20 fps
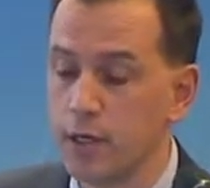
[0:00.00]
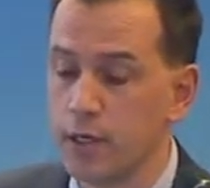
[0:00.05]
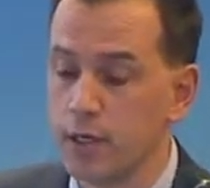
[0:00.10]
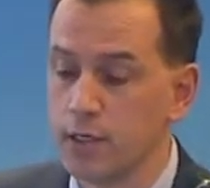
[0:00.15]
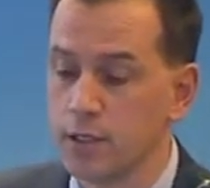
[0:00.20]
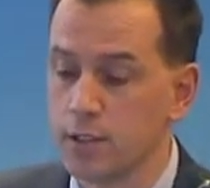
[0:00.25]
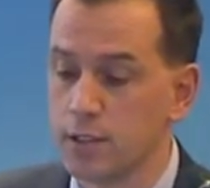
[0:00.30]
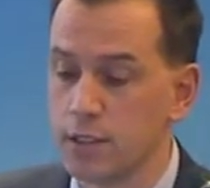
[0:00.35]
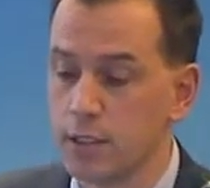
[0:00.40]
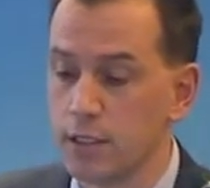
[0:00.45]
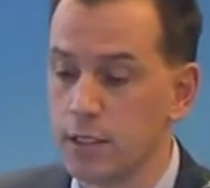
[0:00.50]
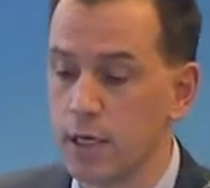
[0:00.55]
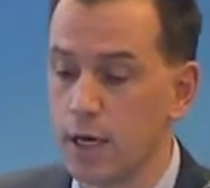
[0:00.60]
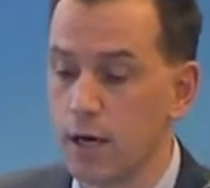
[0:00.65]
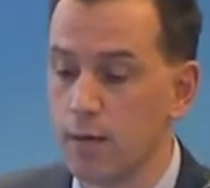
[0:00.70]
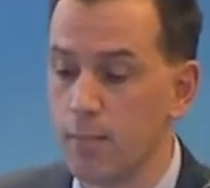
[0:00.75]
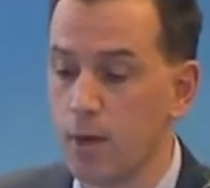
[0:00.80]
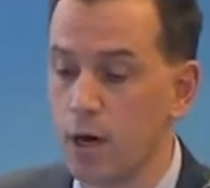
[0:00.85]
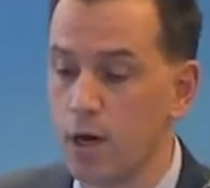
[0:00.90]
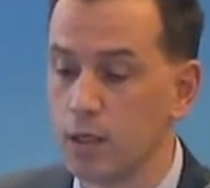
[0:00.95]
is the
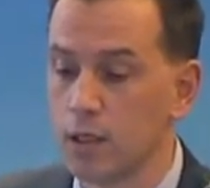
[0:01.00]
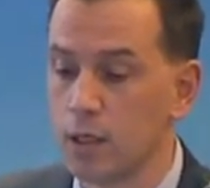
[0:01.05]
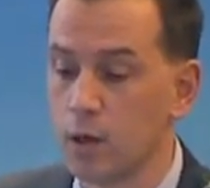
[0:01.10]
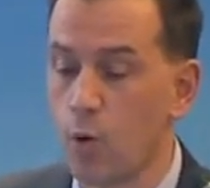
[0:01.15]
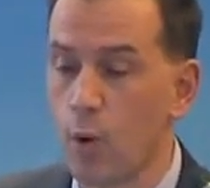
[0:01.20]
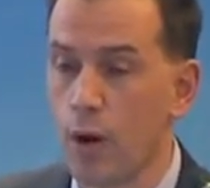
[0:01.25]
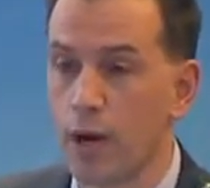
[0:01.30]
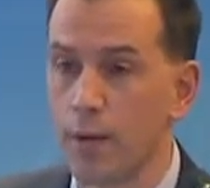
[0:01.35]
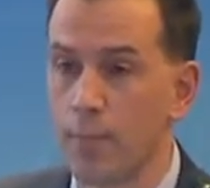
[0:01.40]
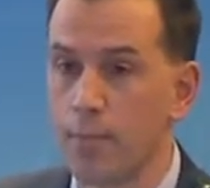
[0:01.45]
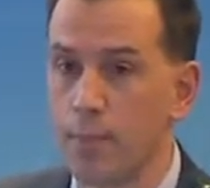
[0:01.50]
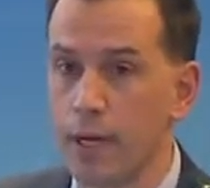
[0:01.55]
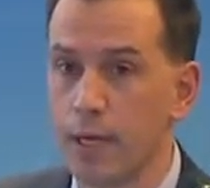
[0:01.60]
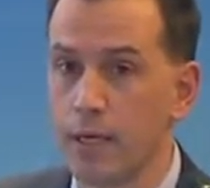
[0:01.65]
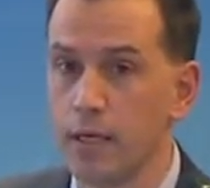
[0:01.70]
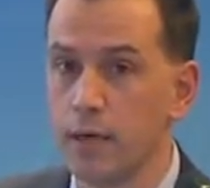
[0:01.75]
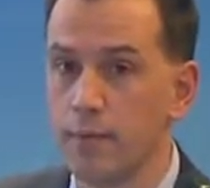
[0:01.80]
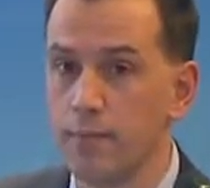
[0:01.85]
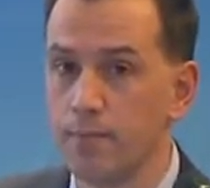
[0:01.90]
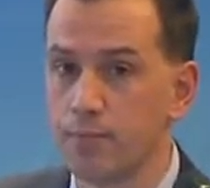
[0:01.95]
Mogalakwena
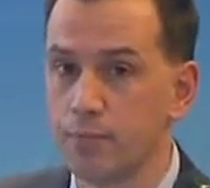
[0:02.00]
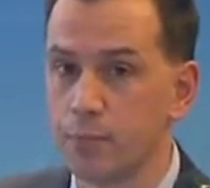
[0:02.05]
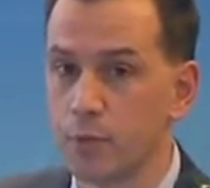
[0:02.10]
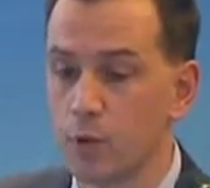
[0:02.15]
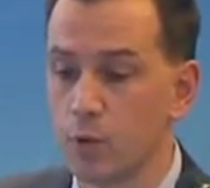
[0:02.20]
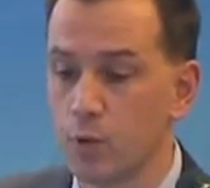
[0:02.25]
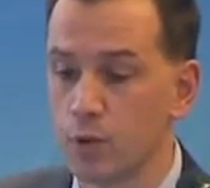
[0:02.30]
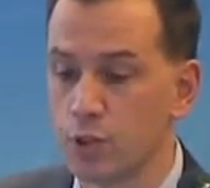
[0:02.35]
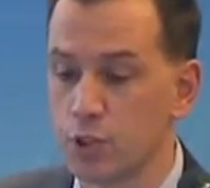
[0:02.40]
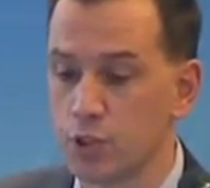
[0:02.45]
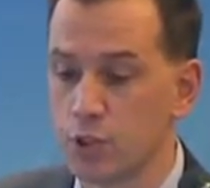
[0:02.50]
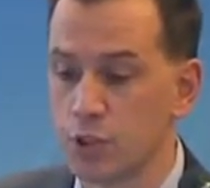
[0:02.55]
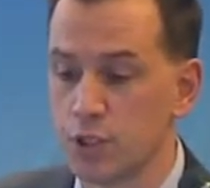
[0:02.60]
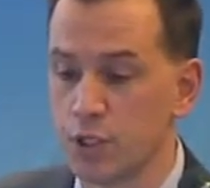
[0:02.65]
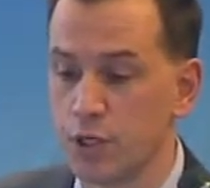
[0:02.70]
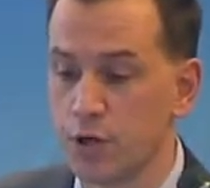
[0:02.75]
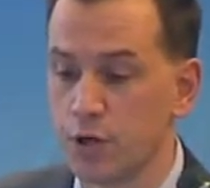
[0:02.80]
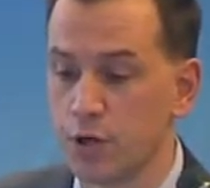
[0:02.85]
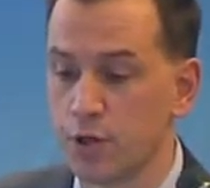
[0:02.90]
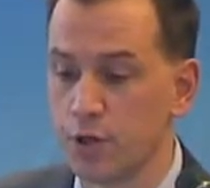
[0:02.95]
pit, which is
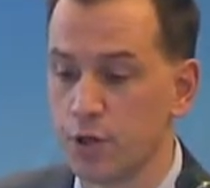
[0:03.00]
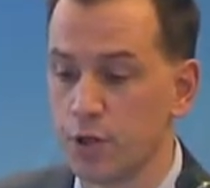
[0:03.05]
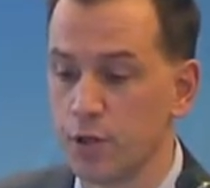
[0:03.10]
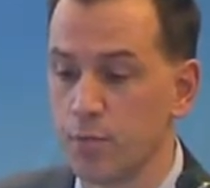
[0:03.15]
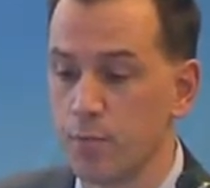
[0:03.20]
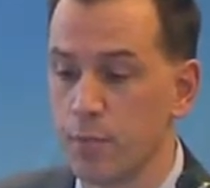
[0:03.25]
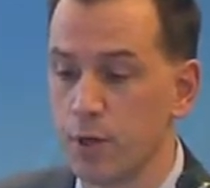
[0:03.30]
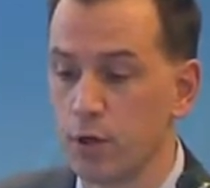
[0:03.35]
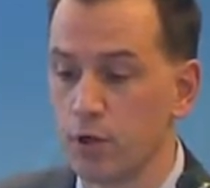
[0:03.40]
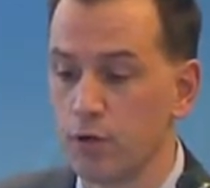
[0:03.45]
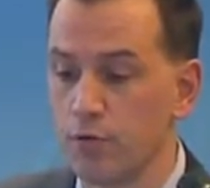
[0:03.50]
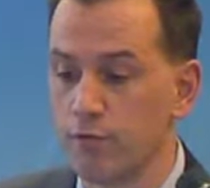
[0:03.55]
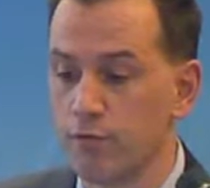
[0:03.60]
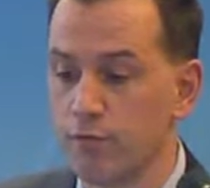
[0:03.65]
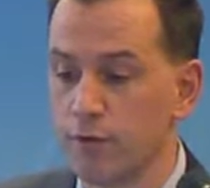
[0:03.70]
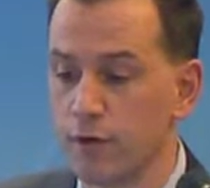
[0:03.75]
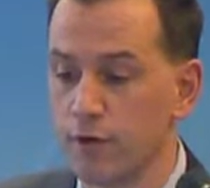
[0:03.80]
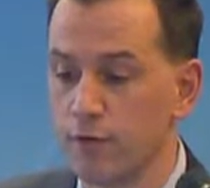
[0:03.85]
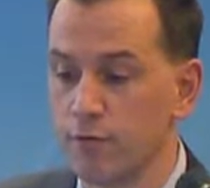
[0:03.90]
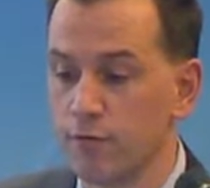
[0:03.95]
there in the middle
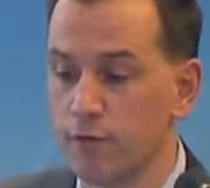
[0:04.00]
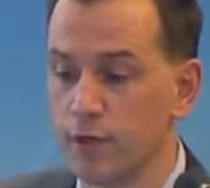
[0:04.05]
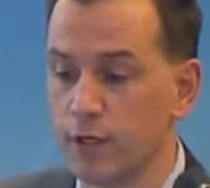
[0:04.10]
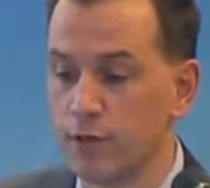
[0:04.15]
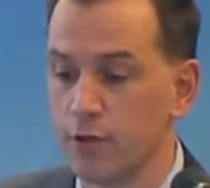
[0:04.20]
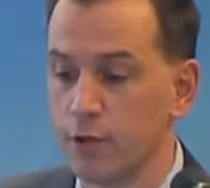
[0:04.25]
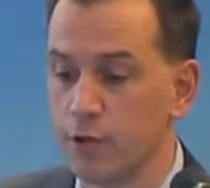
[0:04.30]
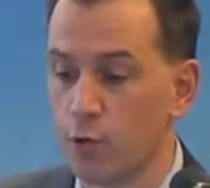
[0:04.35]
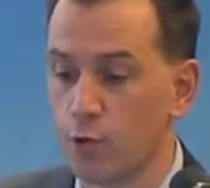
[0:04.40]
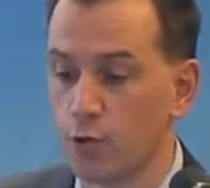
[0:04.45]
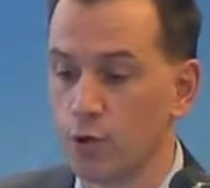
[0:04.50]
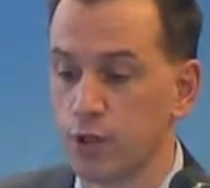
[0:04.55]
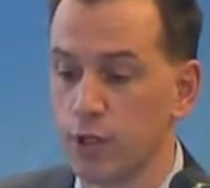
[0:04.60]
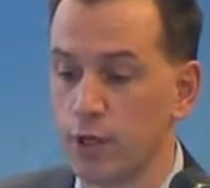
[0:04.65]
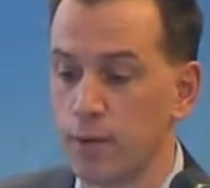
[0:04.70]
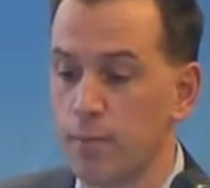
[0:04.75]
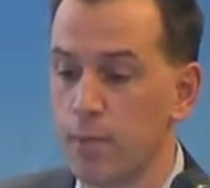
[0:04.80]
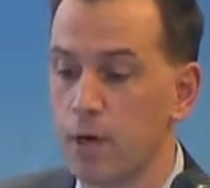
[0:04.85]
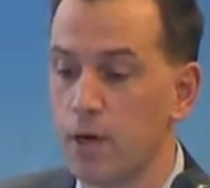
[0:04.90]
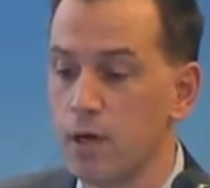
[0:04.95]
of the North
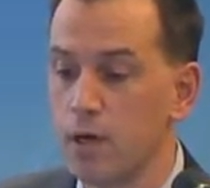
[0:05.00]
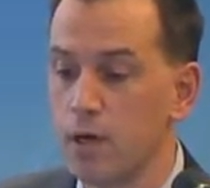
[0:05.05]
Limb.